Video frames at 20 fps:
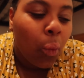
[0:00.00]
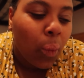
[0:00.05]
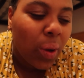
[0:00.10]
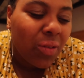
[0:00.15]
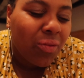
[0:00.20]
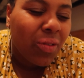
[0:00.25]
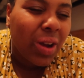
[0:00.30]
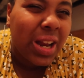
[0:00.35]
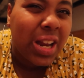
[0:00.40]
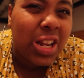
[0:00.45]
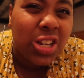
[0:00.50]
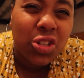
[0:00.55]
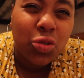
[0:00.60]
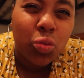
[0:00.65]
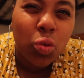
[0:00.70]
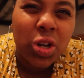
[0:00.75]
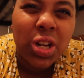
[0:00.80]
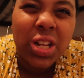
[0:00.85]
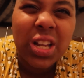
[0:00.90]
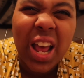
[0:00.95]
We really
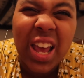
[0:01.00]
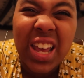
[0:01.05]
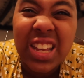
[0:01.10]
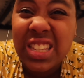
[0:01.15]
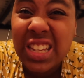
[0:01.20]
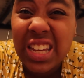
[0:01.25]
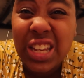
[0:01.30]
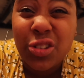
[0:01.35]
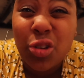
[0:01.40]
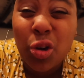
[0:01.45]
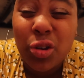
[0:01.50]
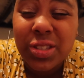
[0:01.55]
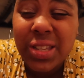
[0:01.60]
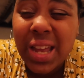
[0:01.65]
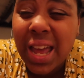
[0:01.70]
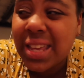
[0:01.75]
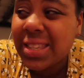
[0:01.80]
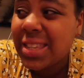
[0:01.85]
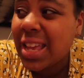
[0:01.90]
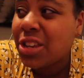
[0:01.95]
just wanted like a detox
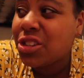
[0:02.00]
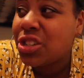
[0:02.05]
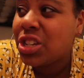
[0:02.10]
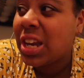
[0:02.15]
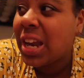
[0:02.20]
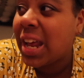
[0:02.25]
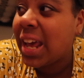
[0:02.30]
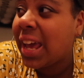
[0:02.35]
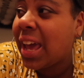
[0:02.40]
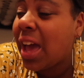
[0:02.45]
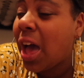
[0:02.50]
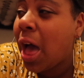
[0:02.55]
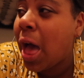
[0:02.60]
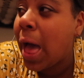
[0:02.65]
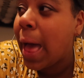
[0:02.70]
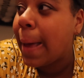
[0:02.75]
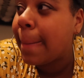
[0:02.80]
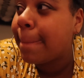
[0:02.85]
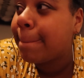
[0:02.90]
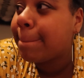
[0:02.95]
day essentially.
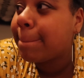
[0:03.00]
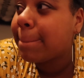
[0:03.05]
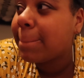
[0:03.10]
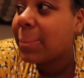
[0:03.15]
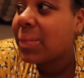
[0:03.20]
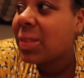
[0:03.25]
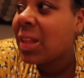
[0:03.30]
Um,